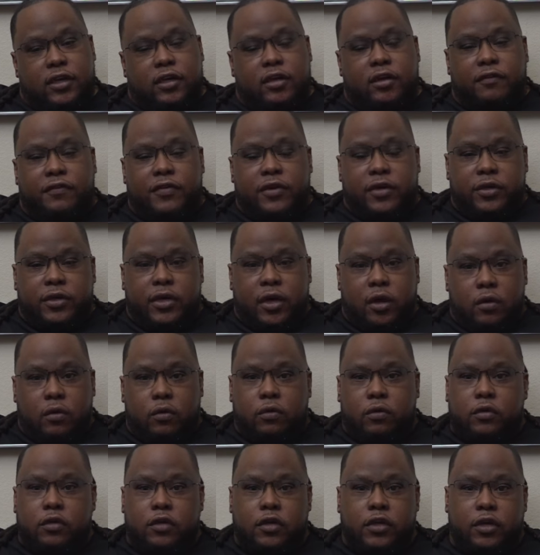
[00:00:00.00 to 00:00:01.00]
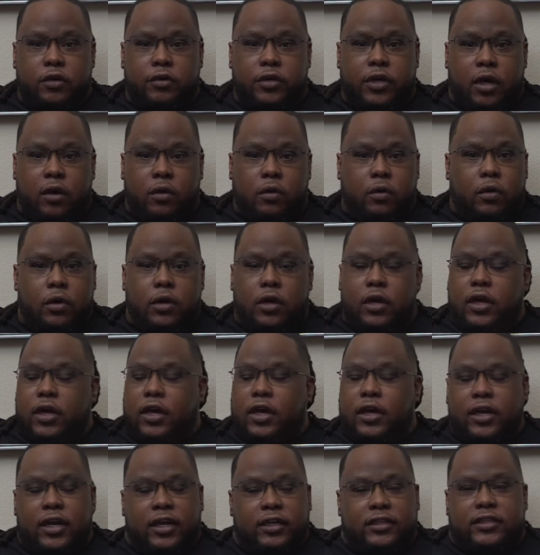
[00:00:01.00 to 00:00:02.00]
If you don't, you don't.
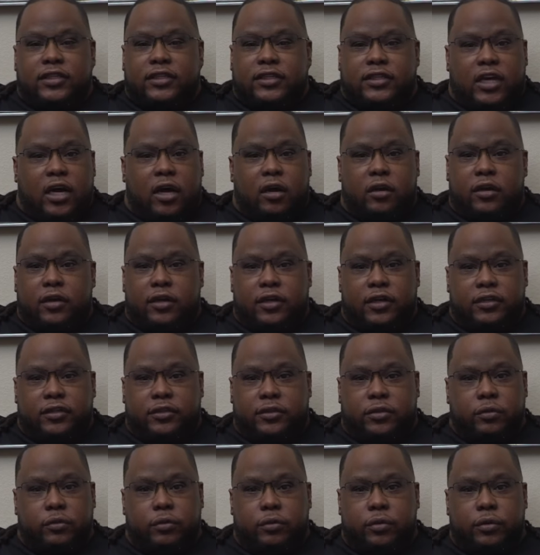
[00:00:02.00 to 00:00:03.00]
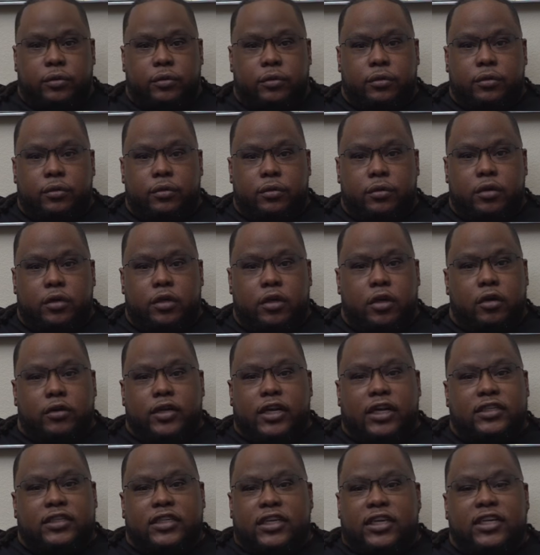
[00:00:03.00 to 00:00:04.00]
And that's just all it is to it. You know,
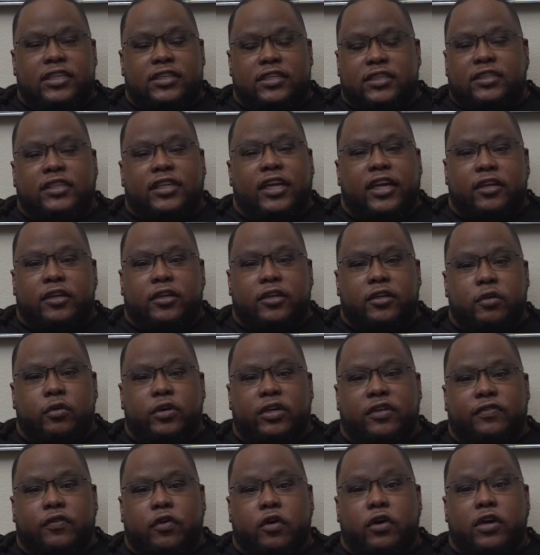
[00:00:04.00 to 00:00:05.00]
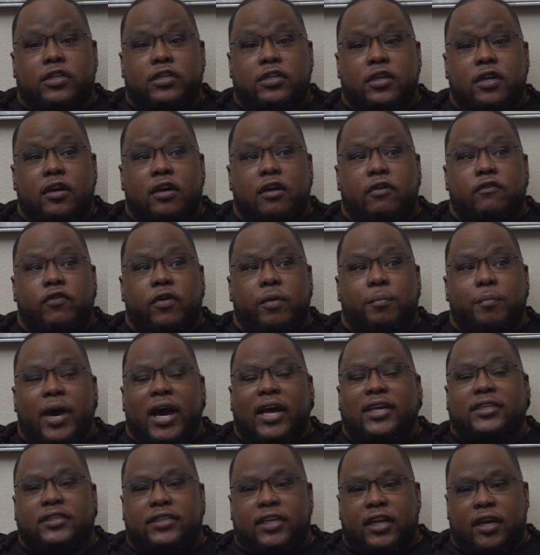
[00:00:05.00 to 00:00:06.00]
that's the easiest thing to do as far as from
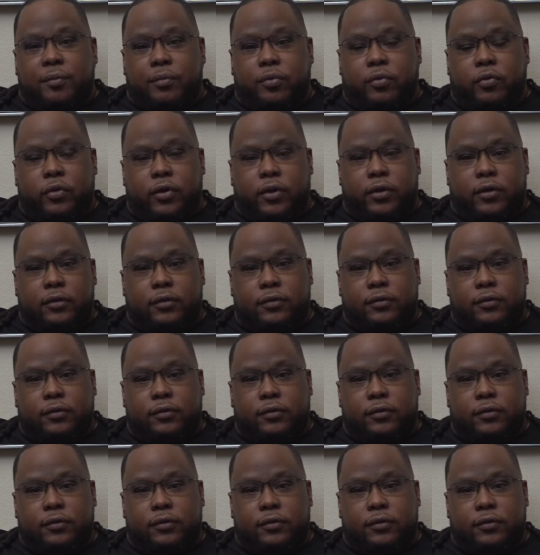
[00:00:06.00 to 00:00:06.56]
my standpoint.